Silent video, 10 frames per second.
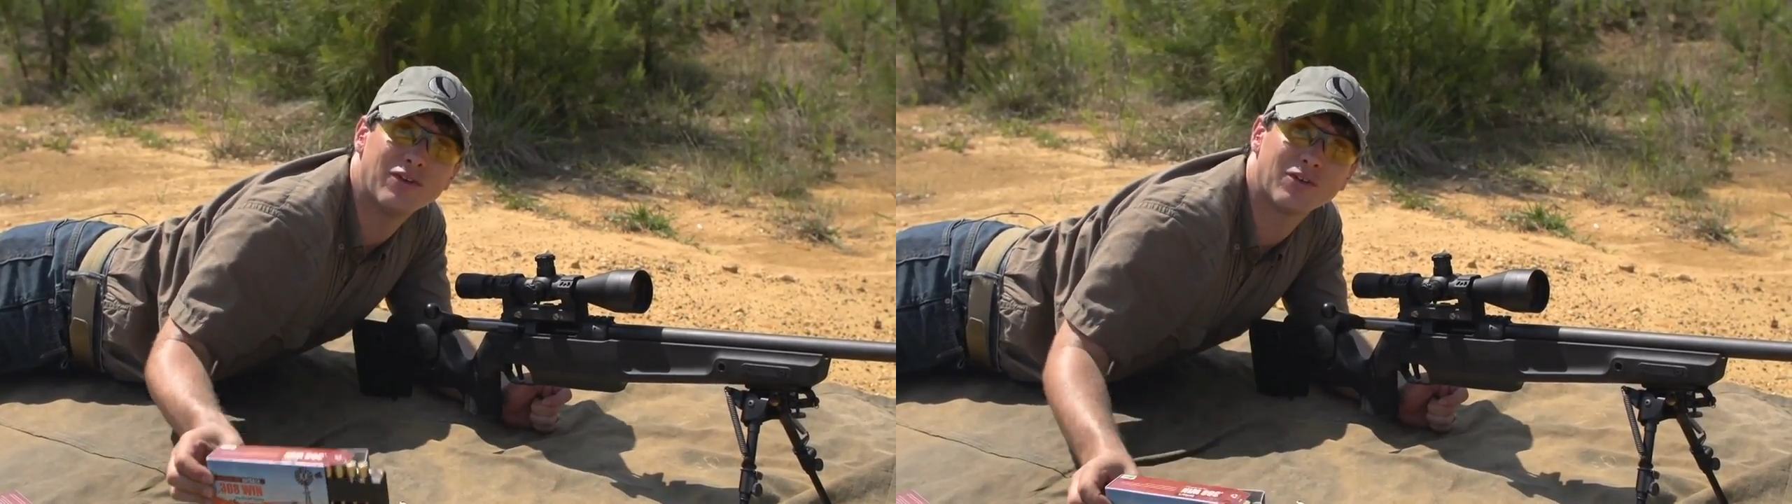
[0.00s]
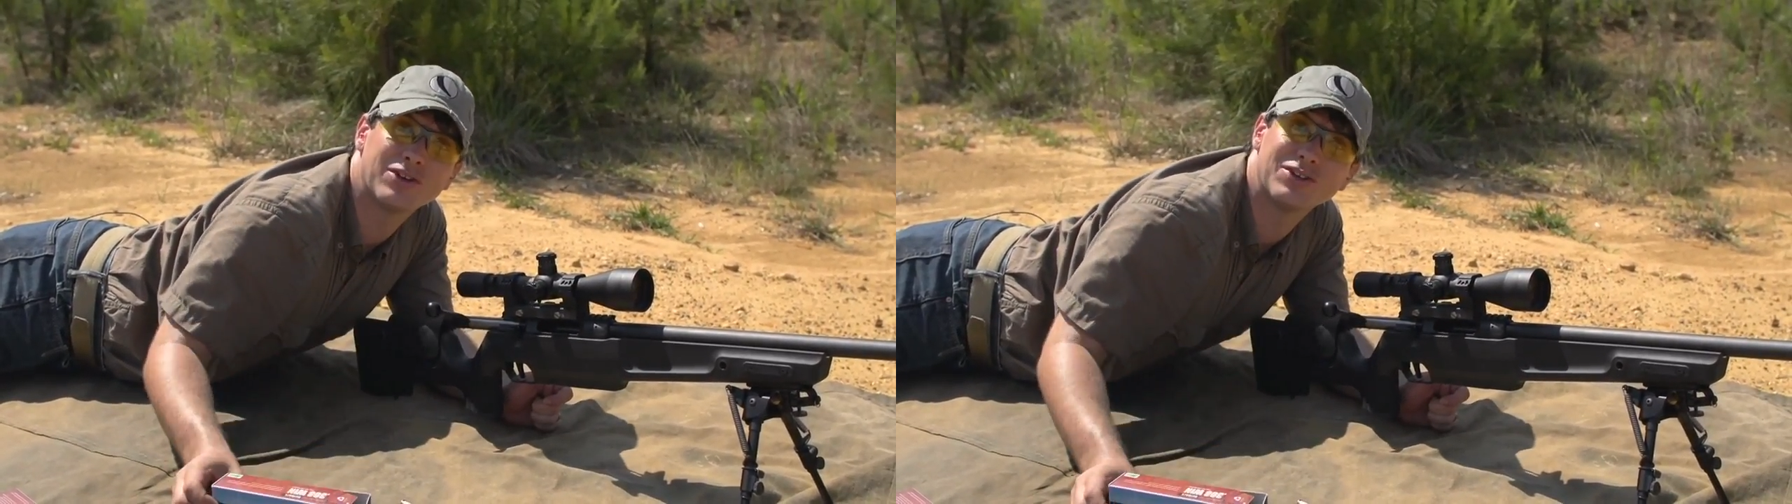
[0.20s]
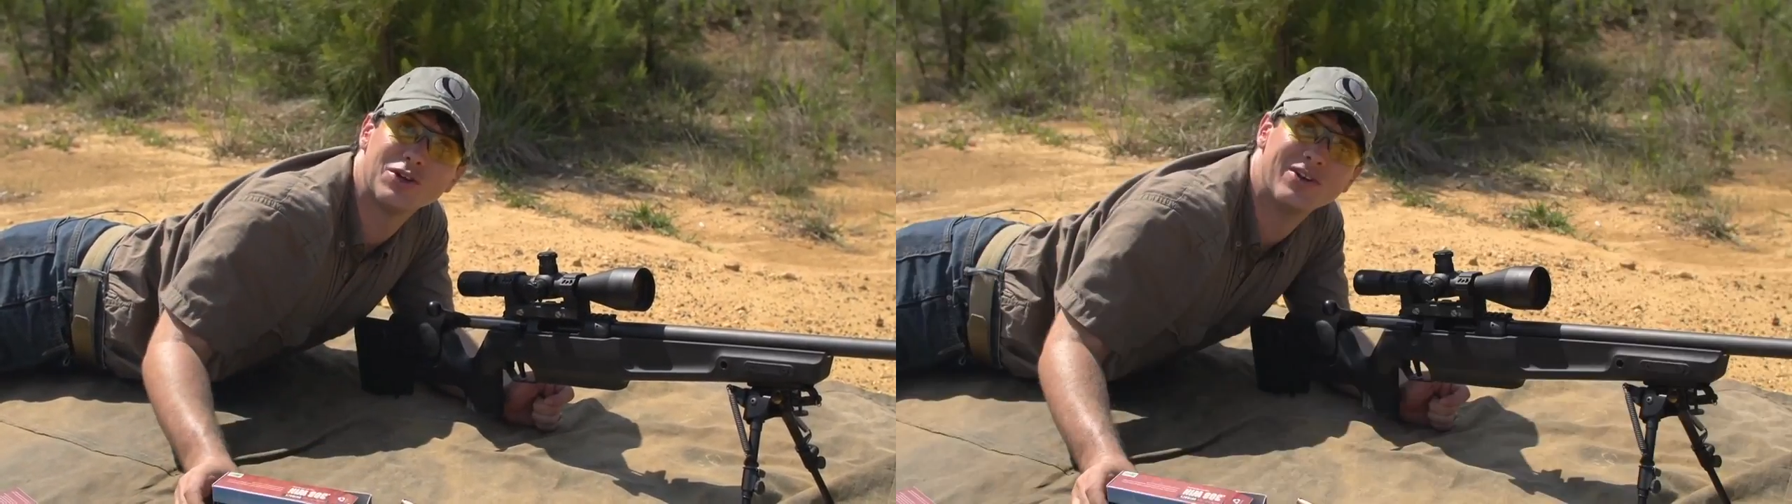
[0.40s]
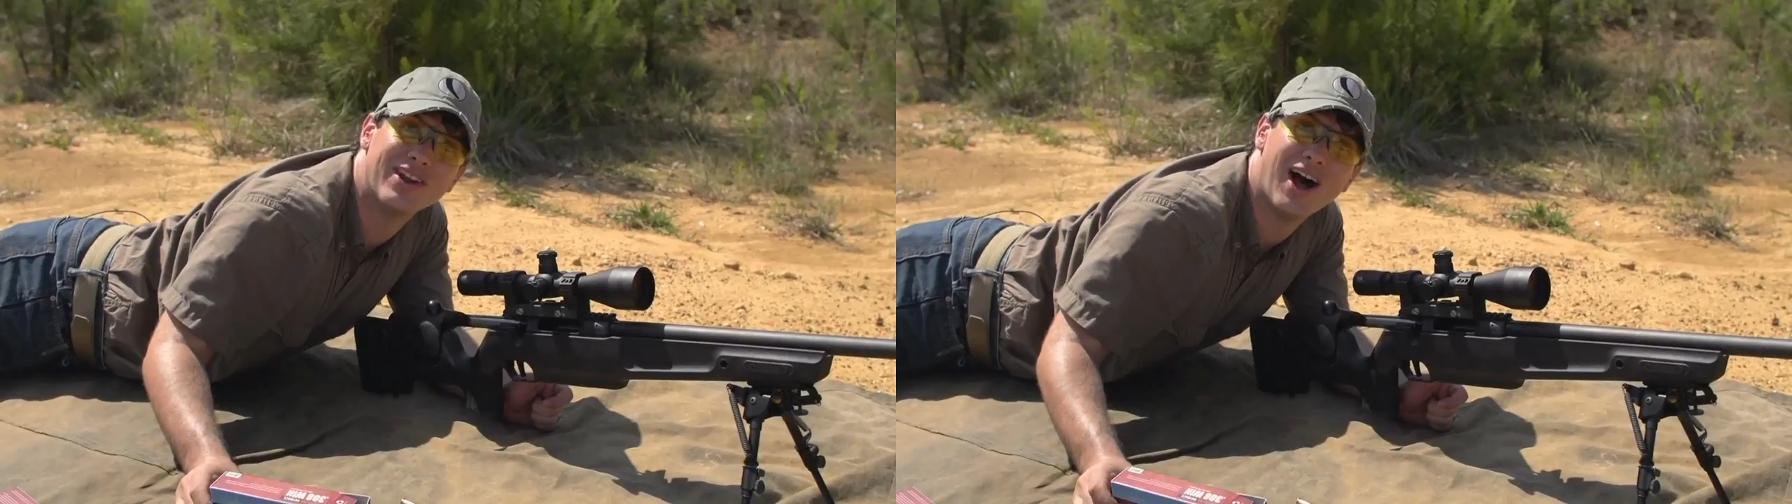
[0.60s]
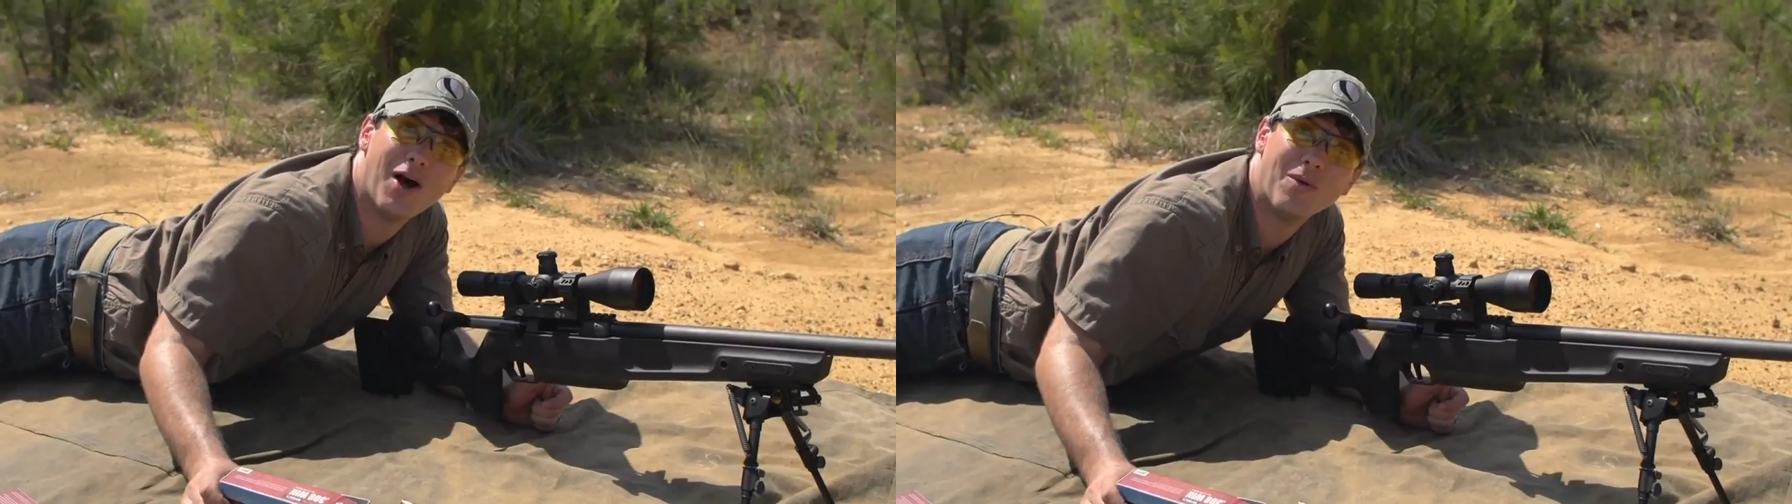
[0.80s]
you're shooting
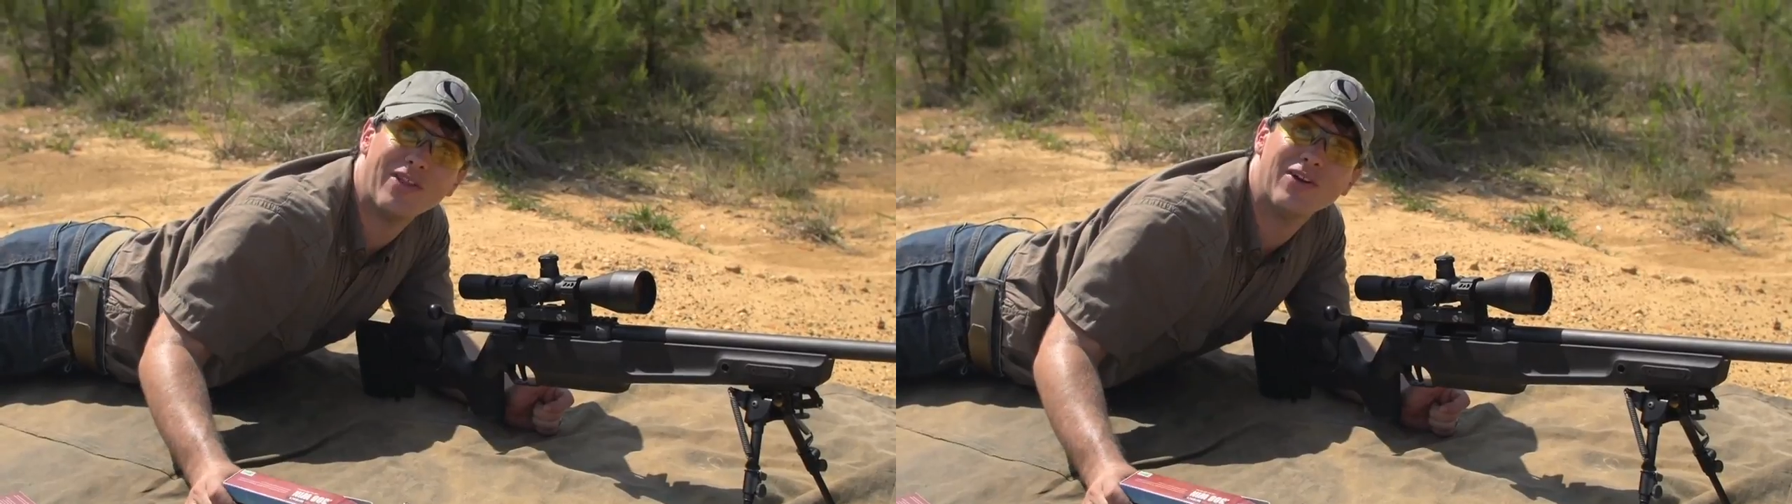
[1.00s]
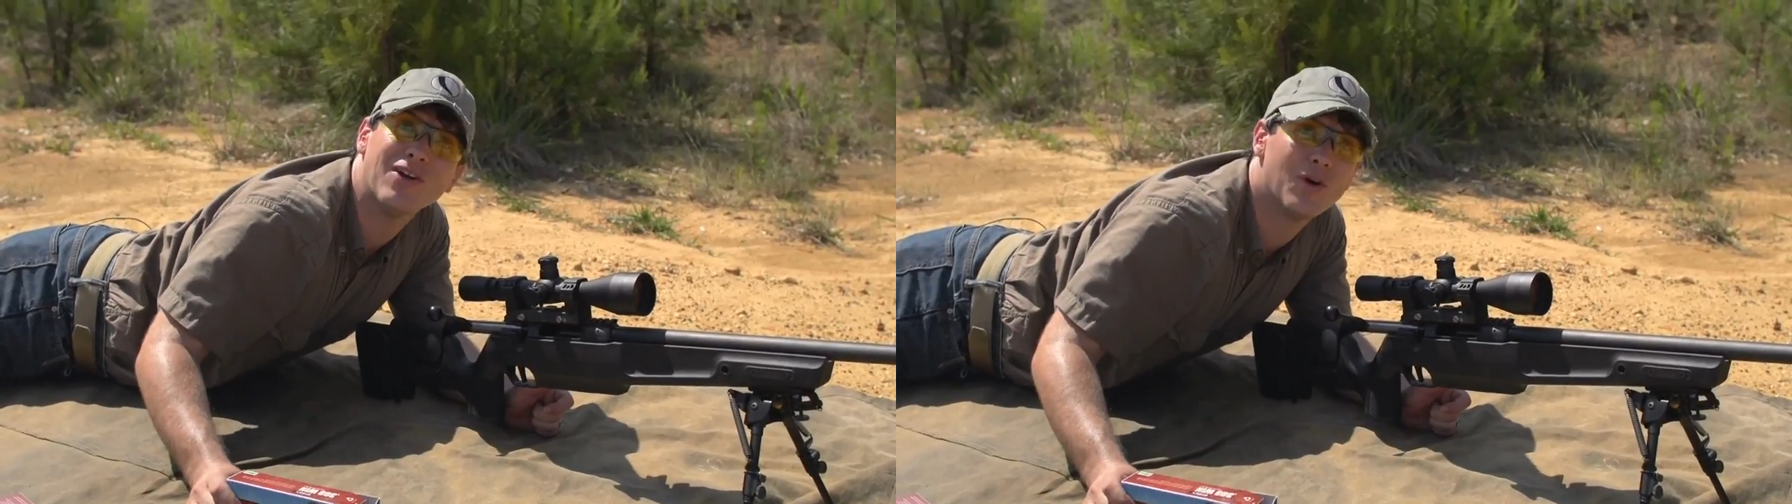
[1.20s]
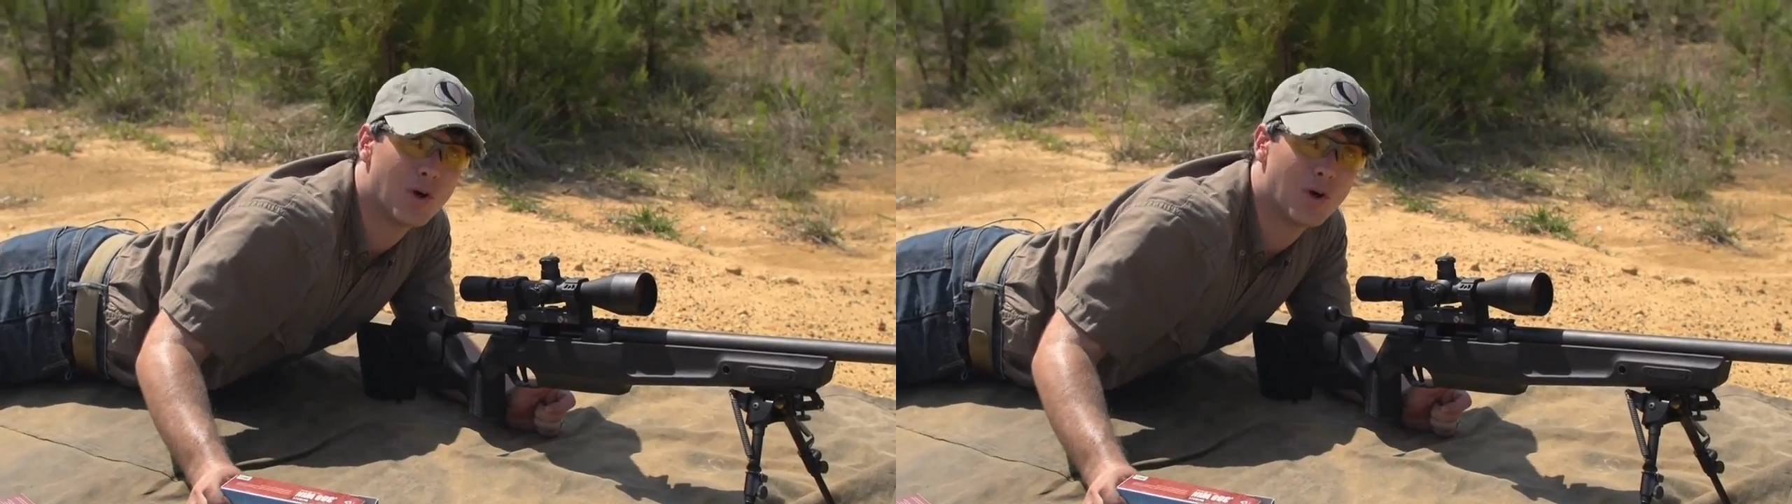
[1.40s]
in hot weather